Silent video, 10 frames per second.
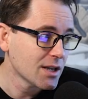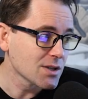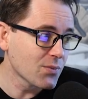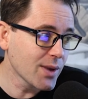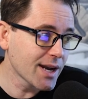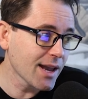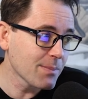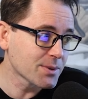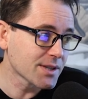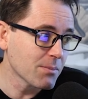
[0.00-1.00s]
So if we get an
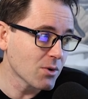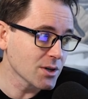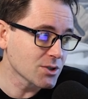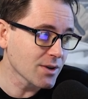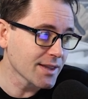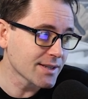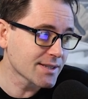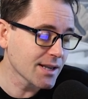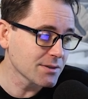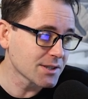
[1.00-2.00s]
8% mortgage rate, this
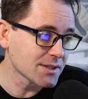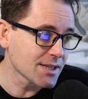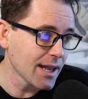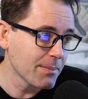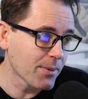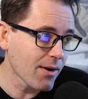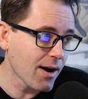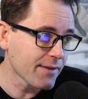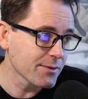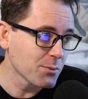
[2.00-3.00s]
thing will just taper
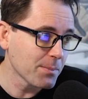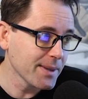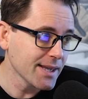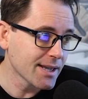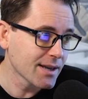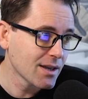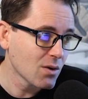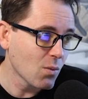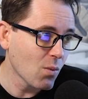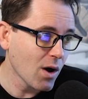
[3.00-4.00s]
off and we'll peak
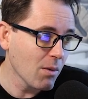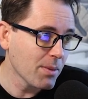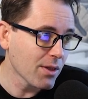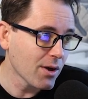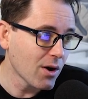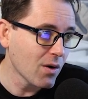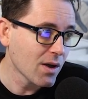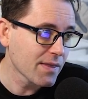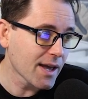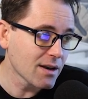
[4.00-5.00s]
well below
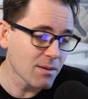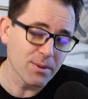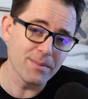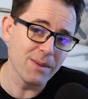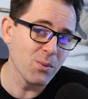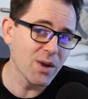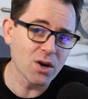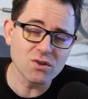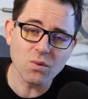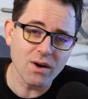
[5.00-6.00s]
that number. Maybe we go
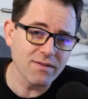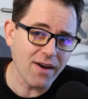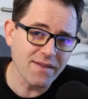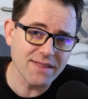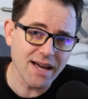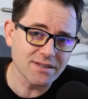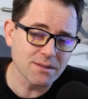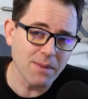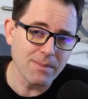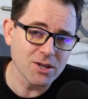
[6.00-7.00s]
to
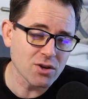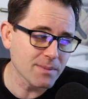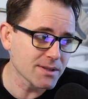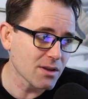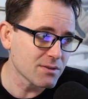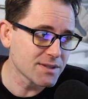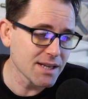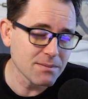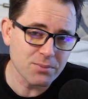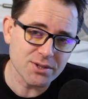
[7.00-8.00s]
25,000. Maybe it drops another
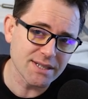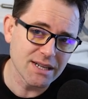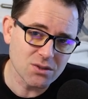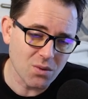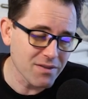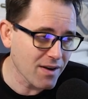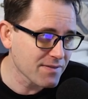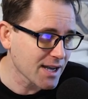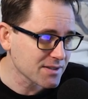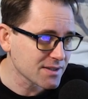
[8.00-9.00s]
10%,
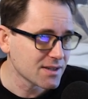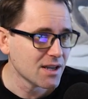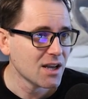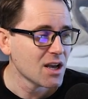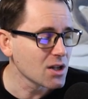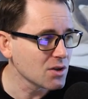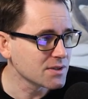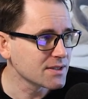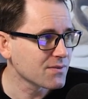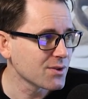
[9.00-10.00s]
25,000
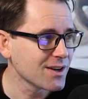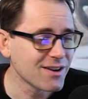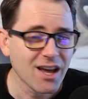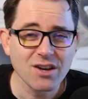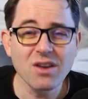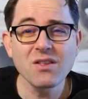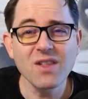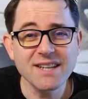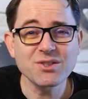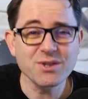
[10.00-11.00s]
closings for the year.
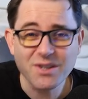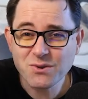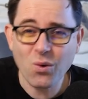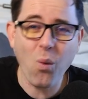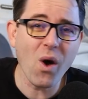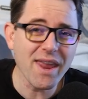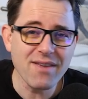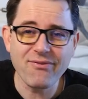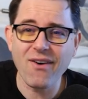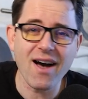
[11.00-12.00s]
Nonetheless, there's still
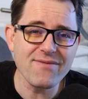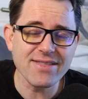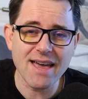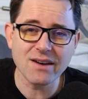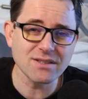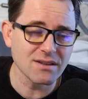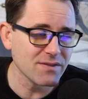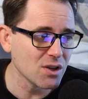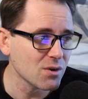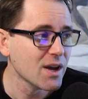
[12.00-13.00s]
25,000 of
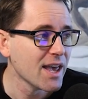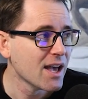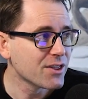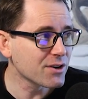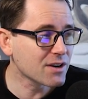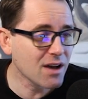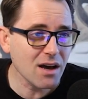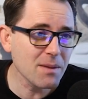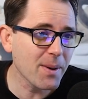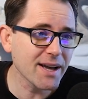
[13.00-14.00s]
you that are
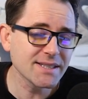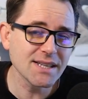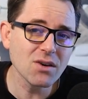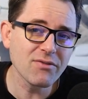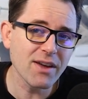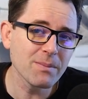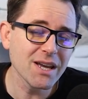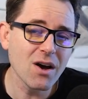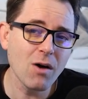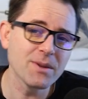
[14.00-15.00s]
going to buy a single
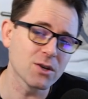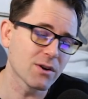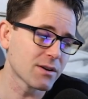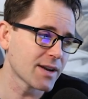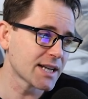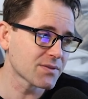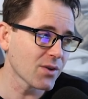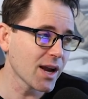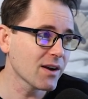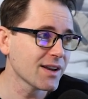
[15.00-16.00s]
family home in the greater Nashville
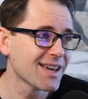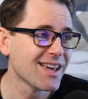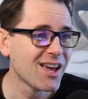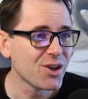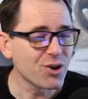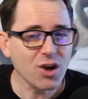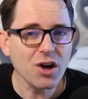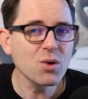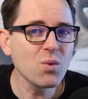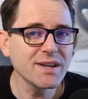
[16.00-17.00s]
area. You're
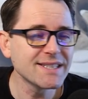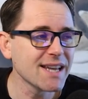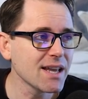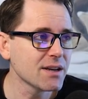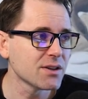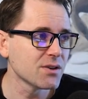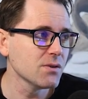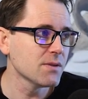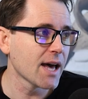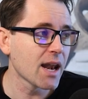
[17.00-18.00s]
going to want data to
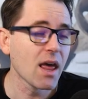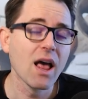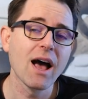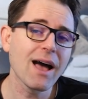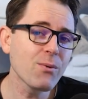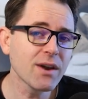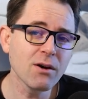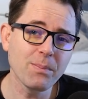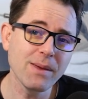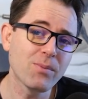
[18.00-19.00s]
do that. I want to
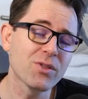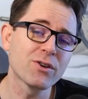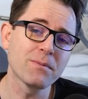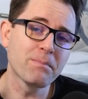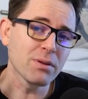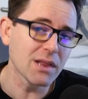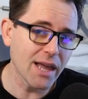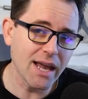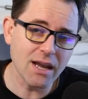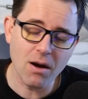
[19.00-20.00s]
help people that are
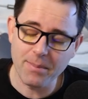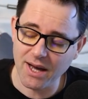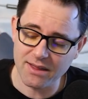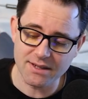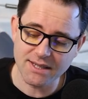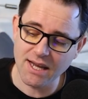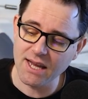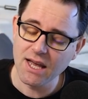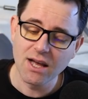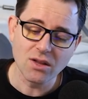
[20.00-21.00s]
planning on buying. They
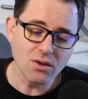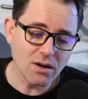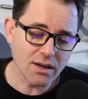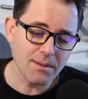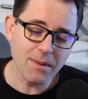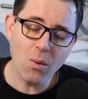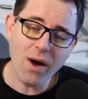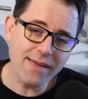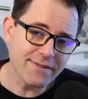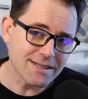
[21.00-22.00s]
say, look, my
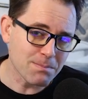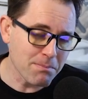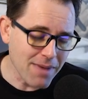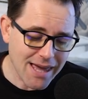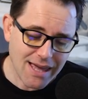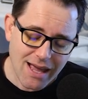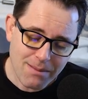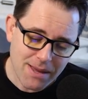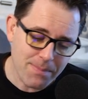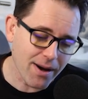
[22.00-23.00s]
wife is
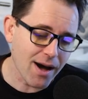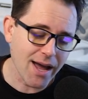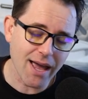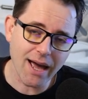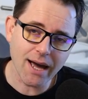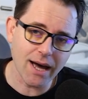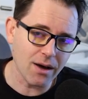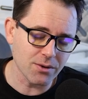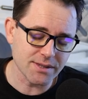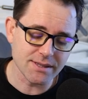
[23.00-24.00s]
making me buy a
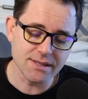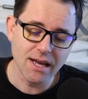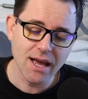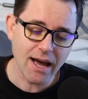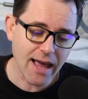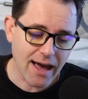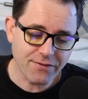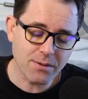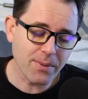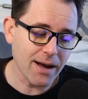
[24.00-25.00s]
house. I
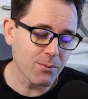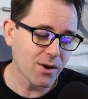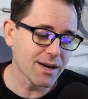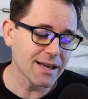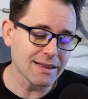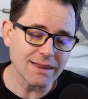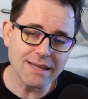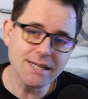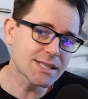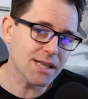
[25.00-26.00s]
have to buy one. At
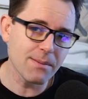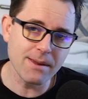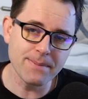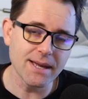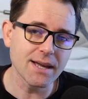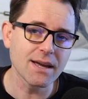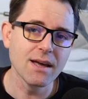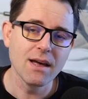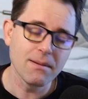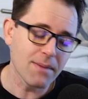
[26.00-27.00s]
least let me pick
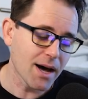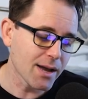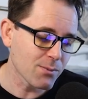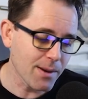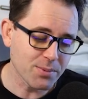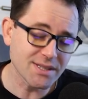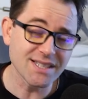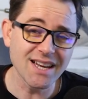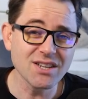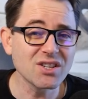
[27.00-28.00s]
my
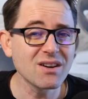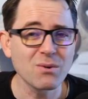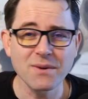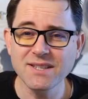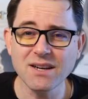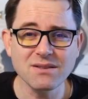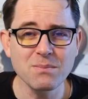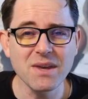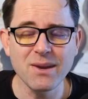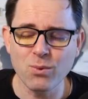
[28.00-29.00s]
representation. Reach out to
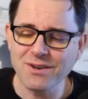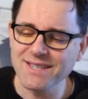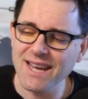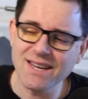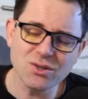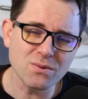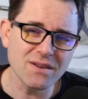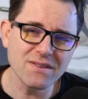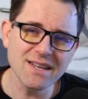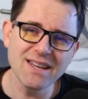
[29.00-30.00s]
me. We're data
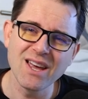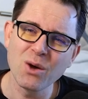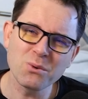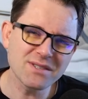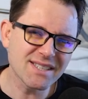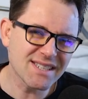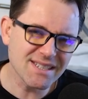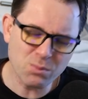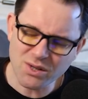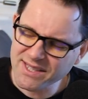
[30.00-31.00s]
driven. We're
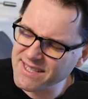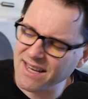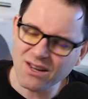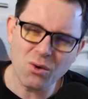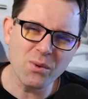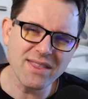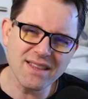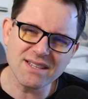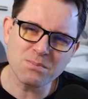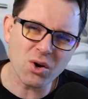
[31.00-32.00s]
cynical. We think
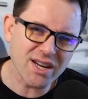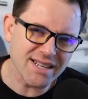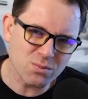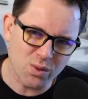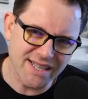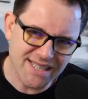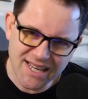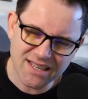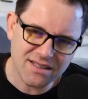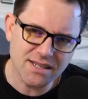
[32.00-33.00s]
this market is
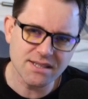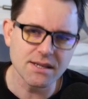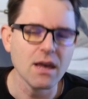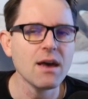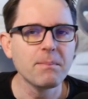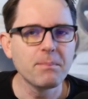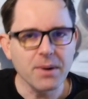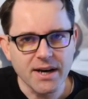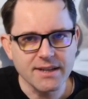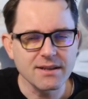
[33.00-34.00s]
ridiculous,
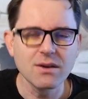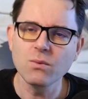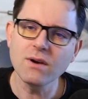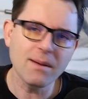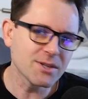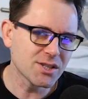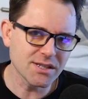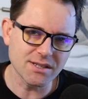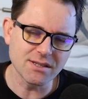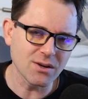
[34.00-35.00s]
but we're not
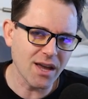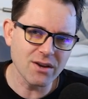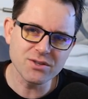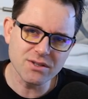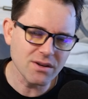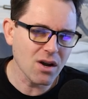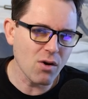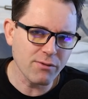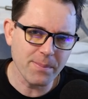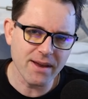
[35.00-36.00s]
magicians. Okay. You're still going to
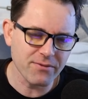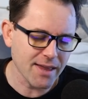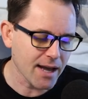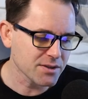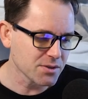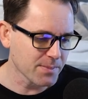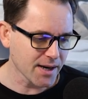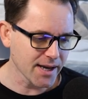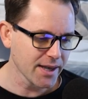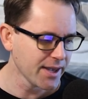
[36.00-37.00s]
overpay for the house you
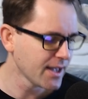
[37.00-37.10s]
buy.